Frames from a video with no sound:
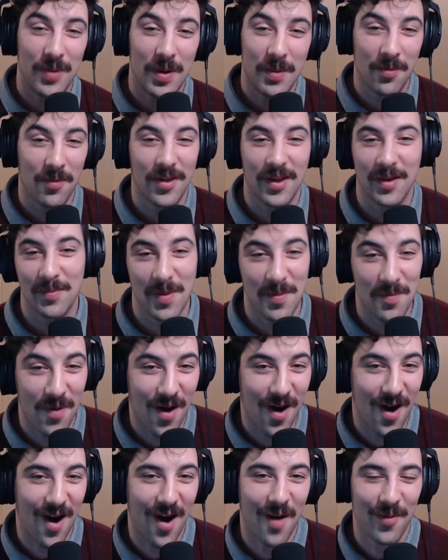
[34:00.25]
people like my
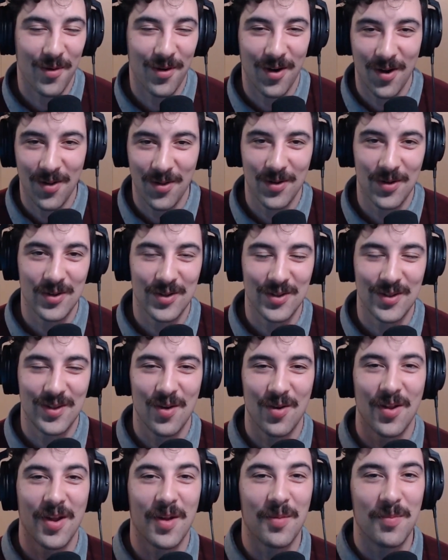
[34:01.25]
mom or others,
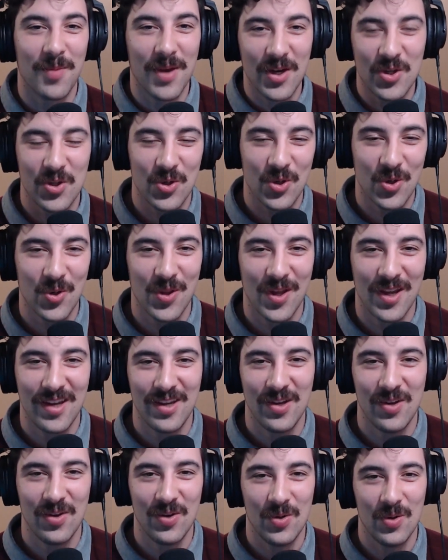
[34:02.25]
they're like, make sure that
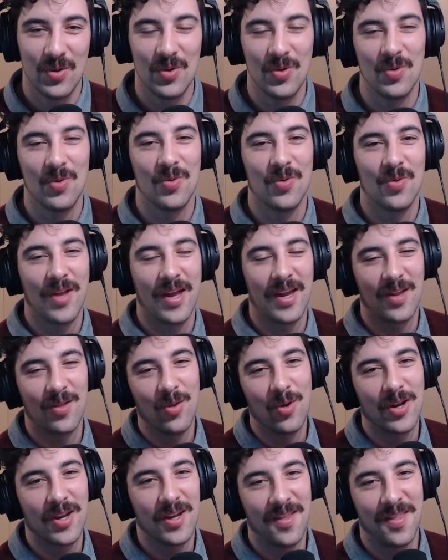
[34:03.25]
you like
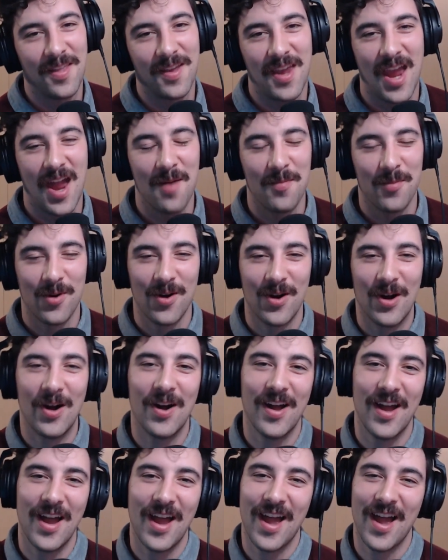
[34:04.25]
look into the
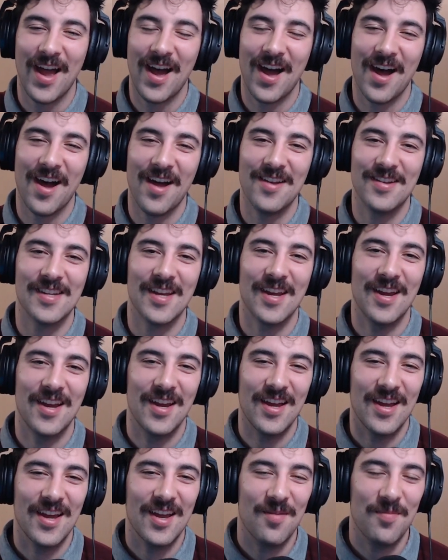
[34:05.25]
camera and
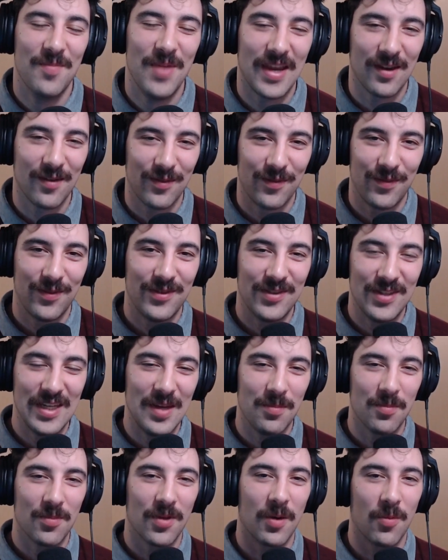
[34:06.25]
make it
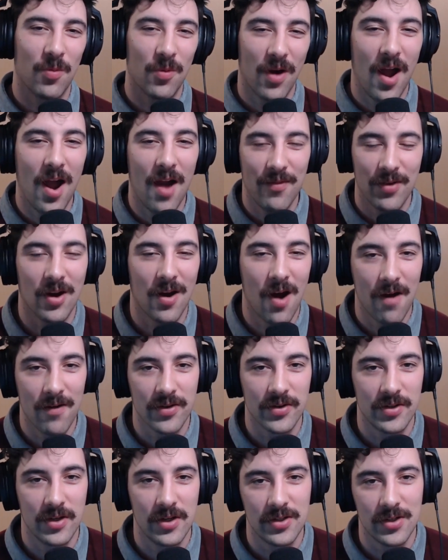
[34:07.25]
seem like we're having a
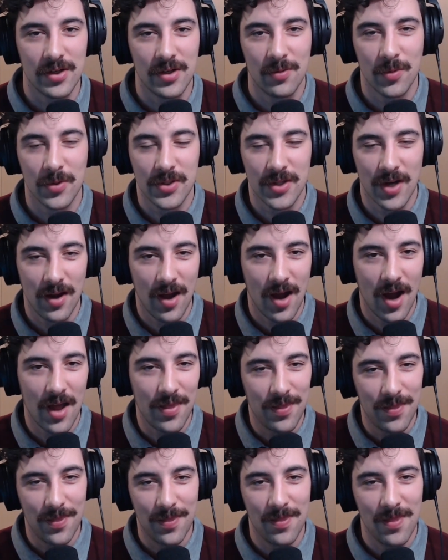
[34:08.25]
conversation, which
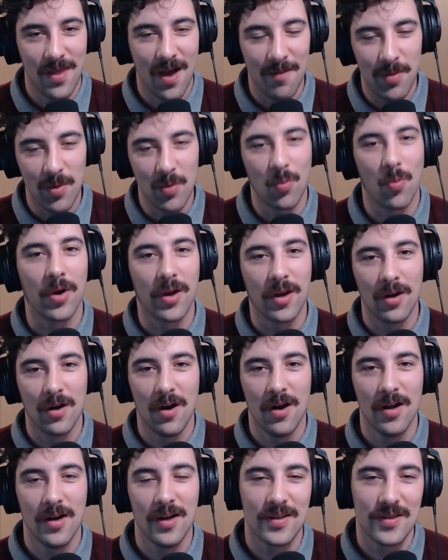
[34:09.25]
I've been working
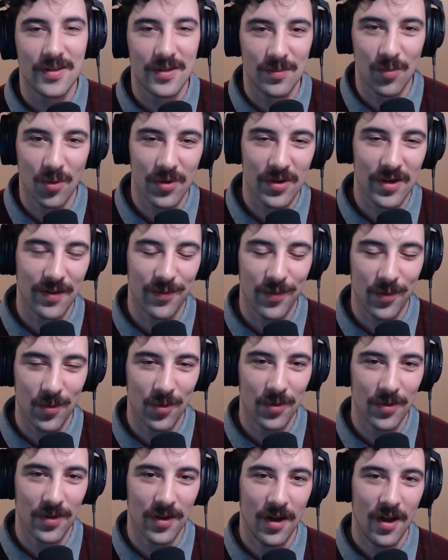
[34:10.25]
on. It's more
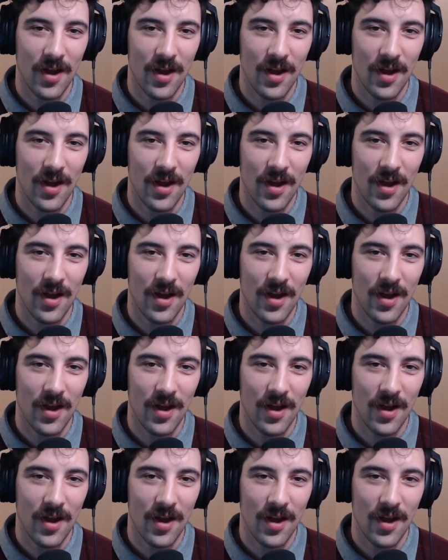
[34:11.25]
difficult.